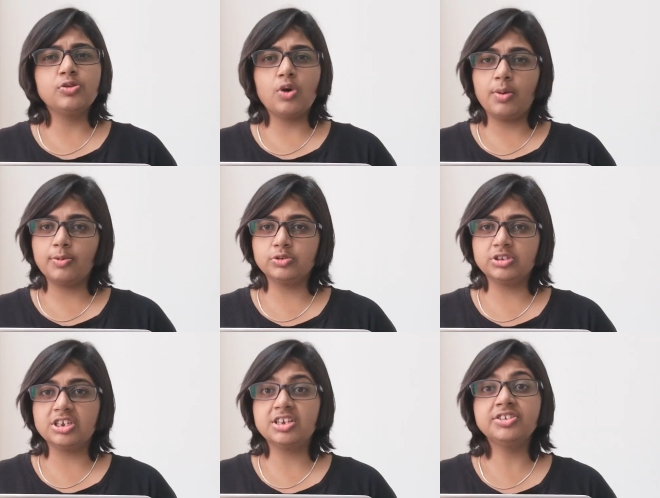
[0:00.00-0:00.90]
you
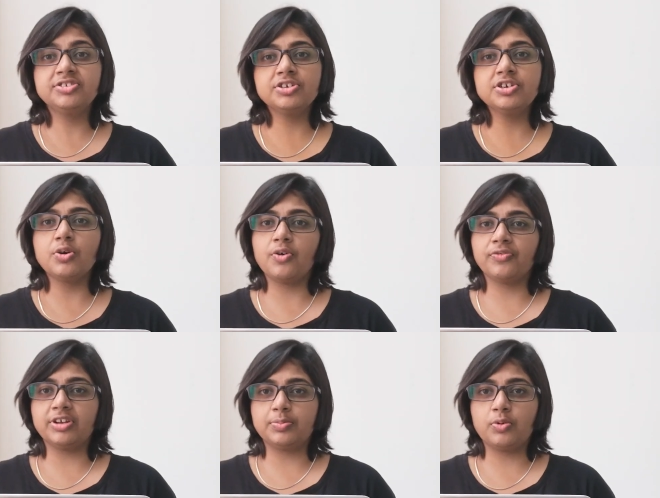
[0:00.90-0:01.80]
about the history
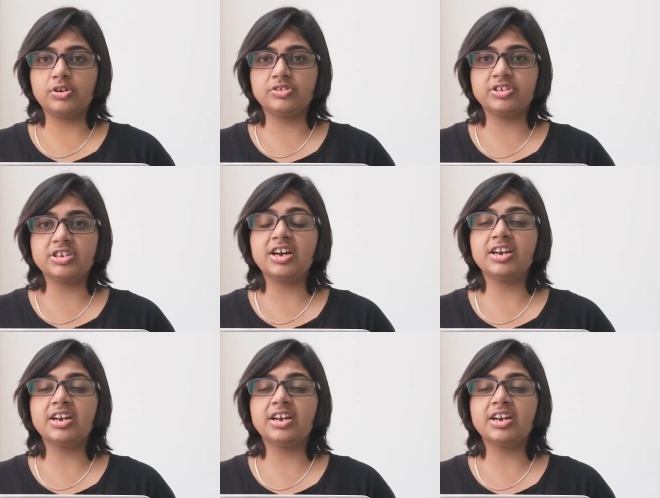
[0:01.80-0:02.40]
of that policy